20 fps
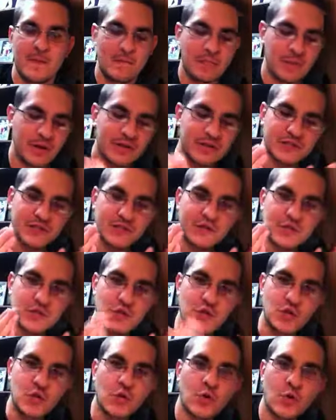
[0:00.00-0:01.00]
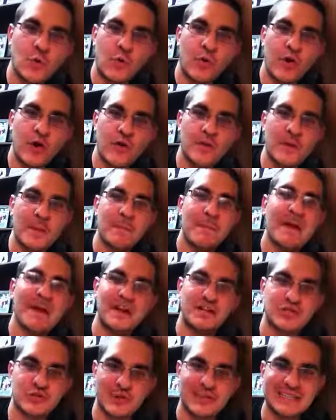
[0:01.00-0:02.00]
because it's your word that
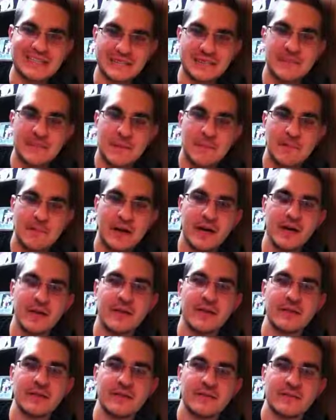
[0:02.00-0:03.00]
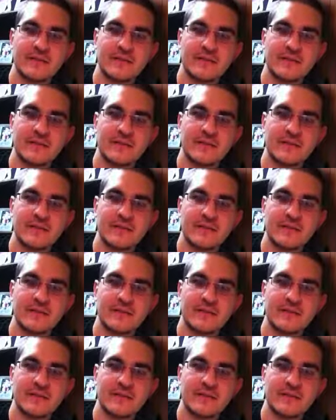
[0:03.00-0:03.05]
penetrates my heart.